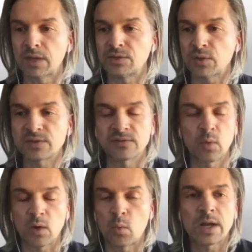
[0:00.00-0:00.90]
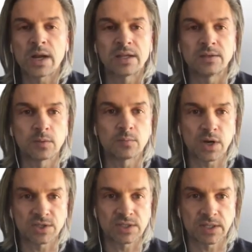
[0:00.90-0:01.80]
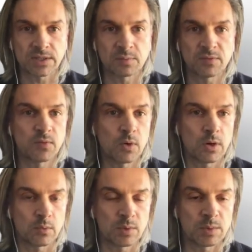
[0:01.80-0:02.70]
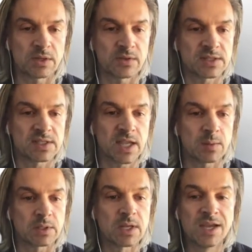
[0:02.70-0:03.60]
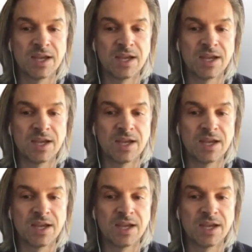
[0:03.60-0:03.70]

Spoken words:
notes of when I had done projects like this before, when we've done this at Stamen,